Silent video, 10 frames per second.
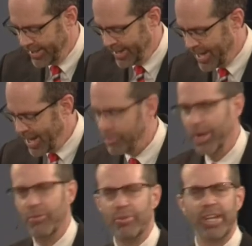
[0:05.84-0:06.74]
Uh, we
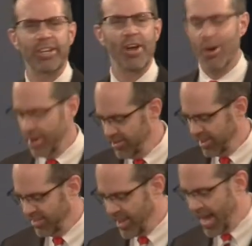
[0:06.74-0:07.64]
don't really know
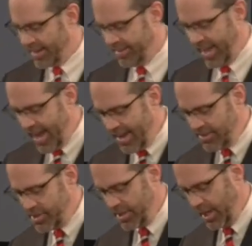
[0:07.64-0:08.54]
his exact
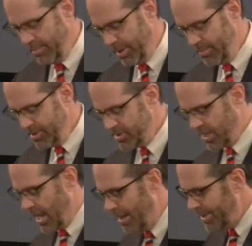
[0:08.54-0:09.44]
age, but
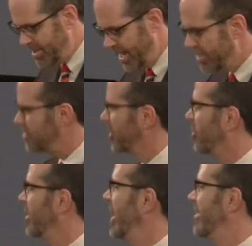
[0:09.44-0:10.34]
most commentators
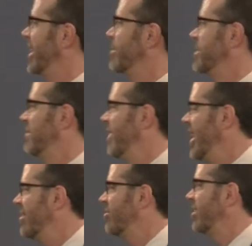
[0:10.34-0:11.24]
agree that he was
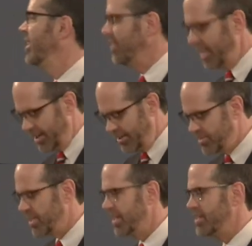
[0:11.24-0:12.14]
advanced in
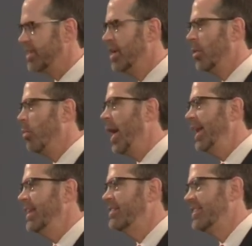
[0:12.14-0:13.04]
years, that he's
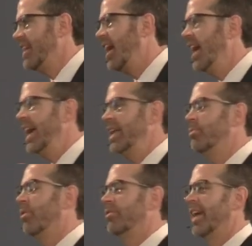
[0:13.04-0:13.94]
waiting to die, and he
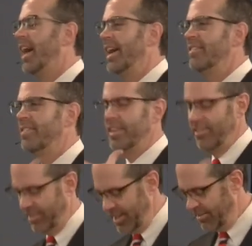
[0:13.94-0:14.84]
won't die until he
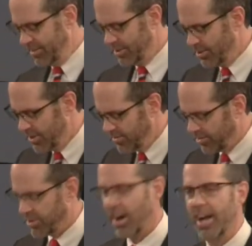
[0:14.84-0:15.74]
sees the
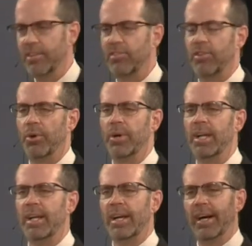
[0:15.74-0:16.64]
Lord's Christ. So,
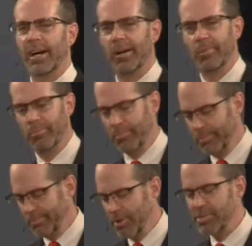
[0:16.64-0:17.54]
uh,
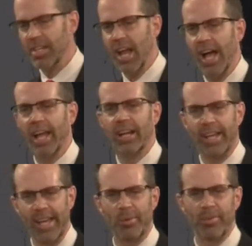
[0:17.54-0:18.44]
most
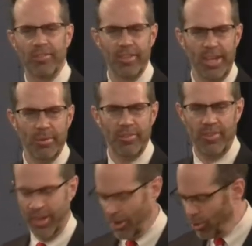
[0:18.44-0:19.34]
likely, he was, he was
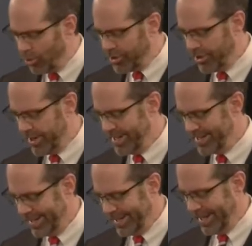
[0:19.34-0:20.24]
older and,
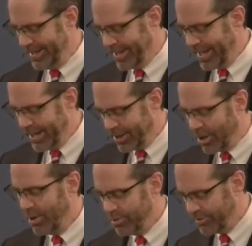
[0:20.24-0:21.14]
and getting
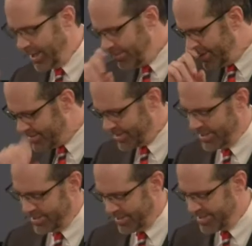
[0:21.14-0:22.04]
close to, even
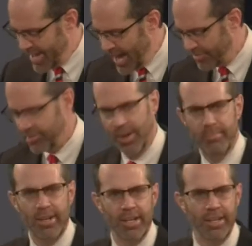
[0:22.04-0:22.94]
to, to death. So,
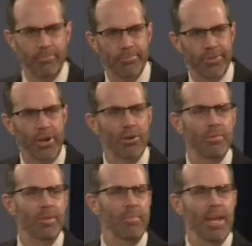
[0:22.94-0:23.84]
I'm going to throw him
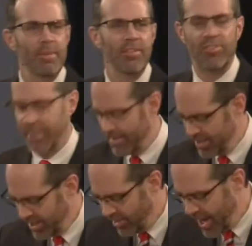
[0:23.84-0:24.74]
in maybe the
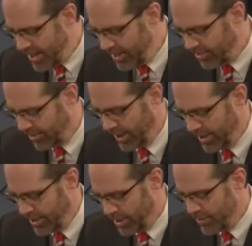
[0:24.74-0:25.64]
70s, 80s
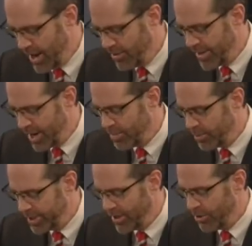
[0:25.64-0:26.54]
around there, but
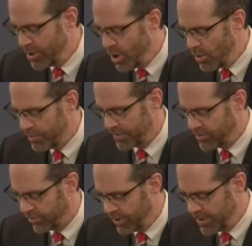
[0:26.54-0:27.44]
we don't know for
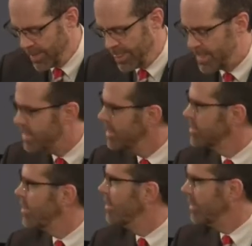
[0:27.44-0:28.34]
certain.
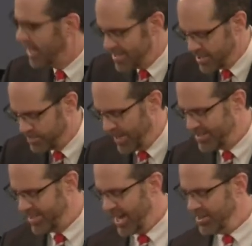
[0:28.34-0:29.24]
So I realize it's been
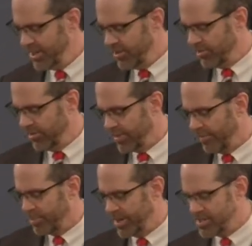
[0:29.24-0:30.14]
10 years since I
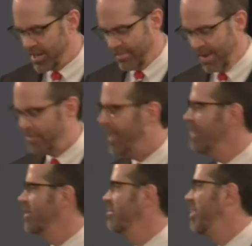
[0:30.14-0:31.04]
preached on my
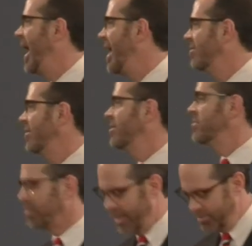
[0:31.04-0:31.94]
favorite passage of
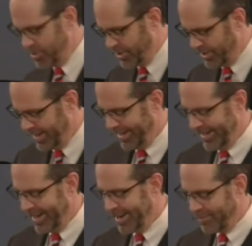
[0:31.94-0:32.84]
Scripture
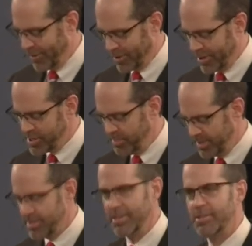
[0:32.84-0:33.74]
uh, for
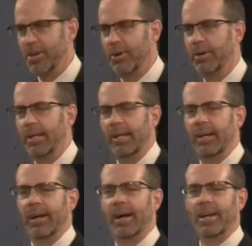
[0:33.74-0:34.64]
Christmas. And so
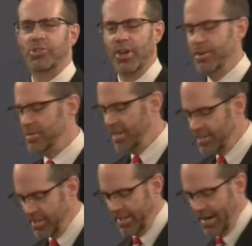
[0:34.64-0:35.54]
uh, I chose
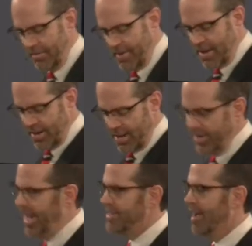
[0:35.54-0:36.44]
this, and then I found
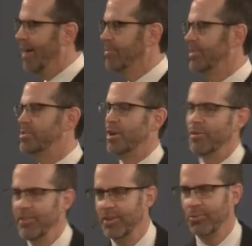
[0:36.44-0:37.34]
out Nate Thompson
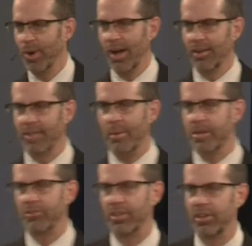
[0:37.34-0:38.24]
chose it as well. Is that what
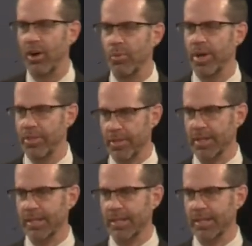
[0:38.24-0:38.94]
you're still going with?